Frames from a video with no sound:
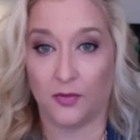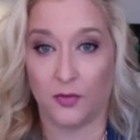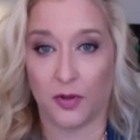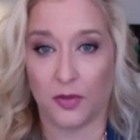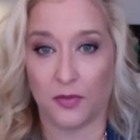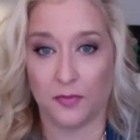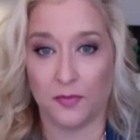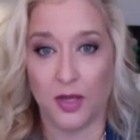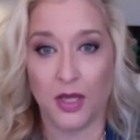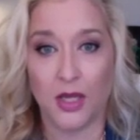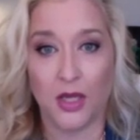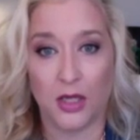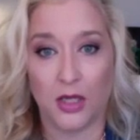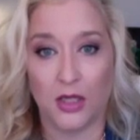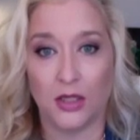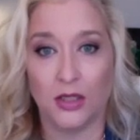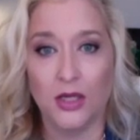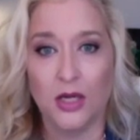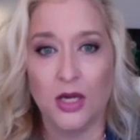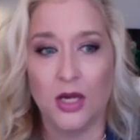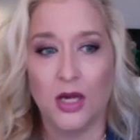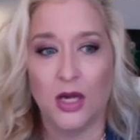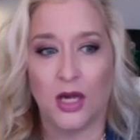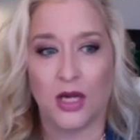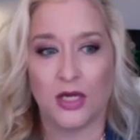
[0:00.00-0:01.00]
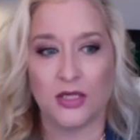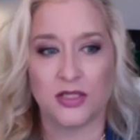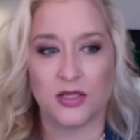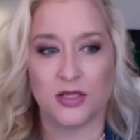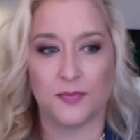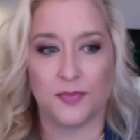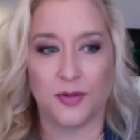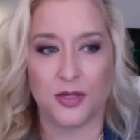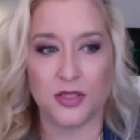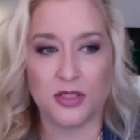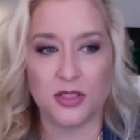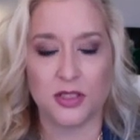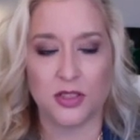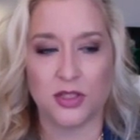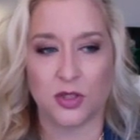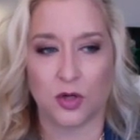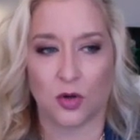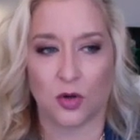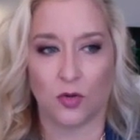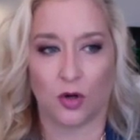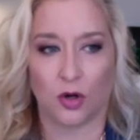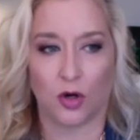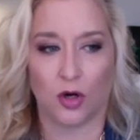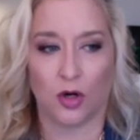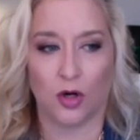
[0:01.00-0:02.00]
With me as a business
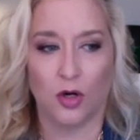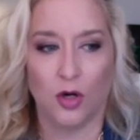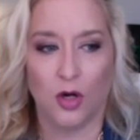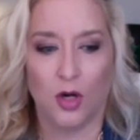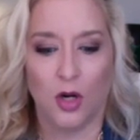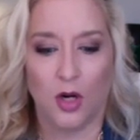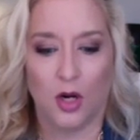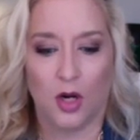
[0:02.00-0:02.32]
owner,